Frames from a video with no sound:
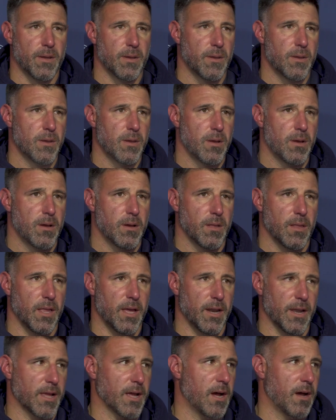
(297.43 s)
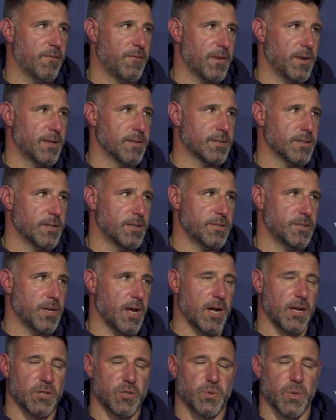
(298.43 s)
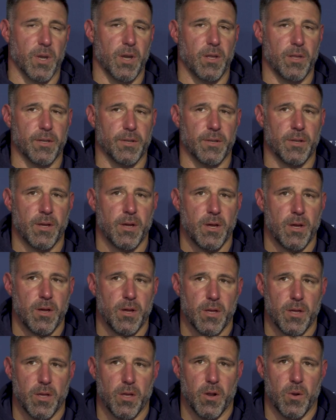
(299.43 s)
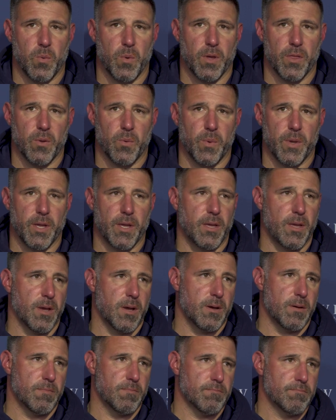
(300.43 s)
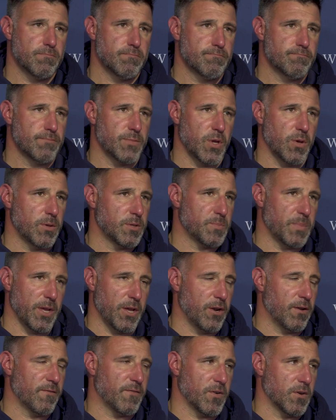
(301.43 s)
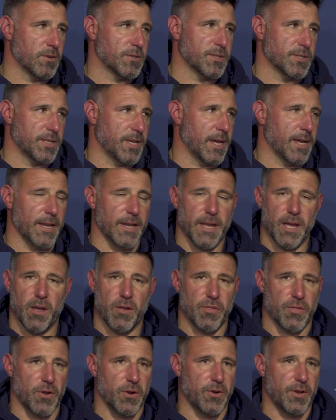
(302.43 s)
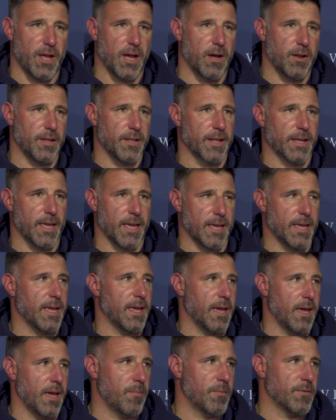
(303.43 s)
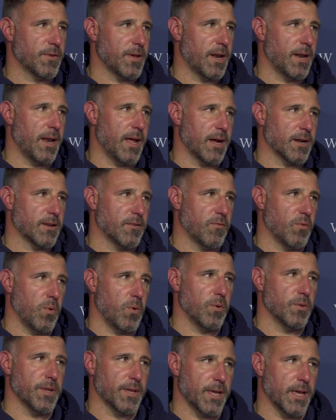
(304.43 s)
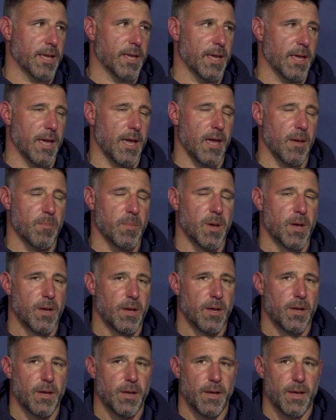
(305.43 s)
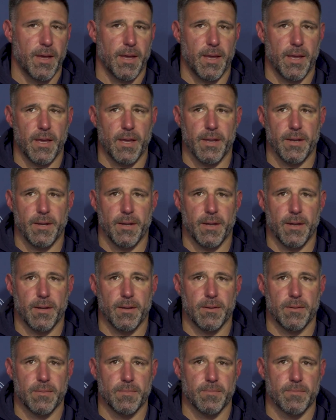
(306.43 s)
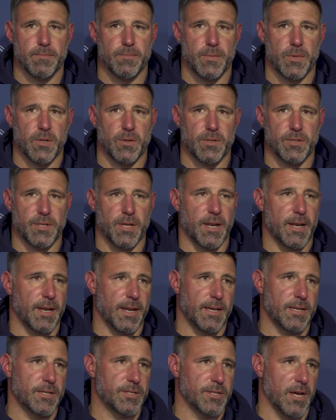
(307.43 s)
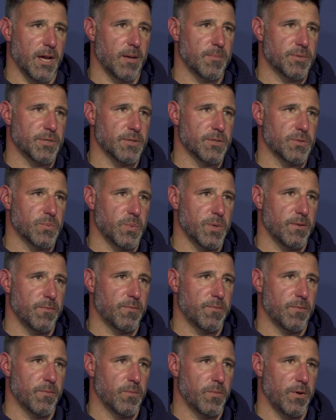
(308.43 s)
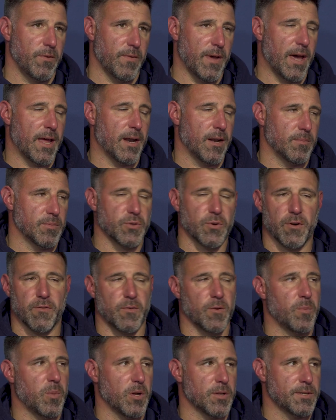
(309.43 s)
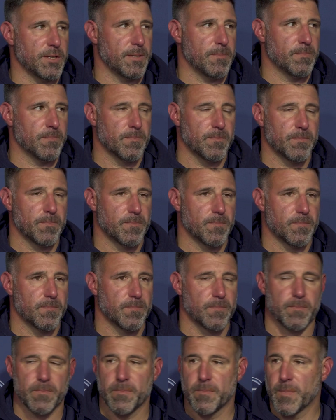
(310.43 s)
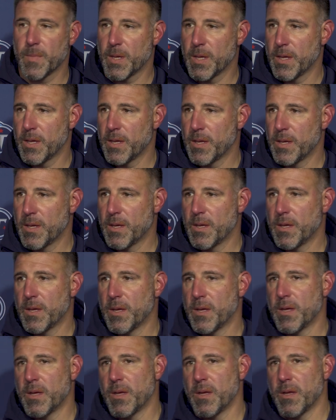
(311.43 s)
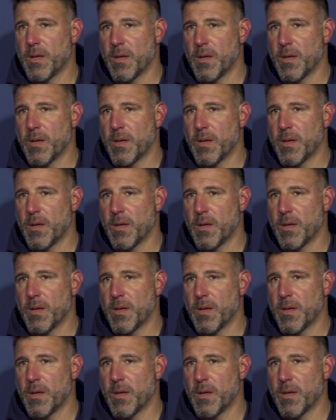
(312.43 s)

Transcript: A lot of confidence in Dontrell and you know whether we um, you know he's playing on first and second down, third down in the kicking He's got an active role in the kicking game, and. Uh, you know, he's done a nice job since we've we've added him to our football team. Rabbit, good after day.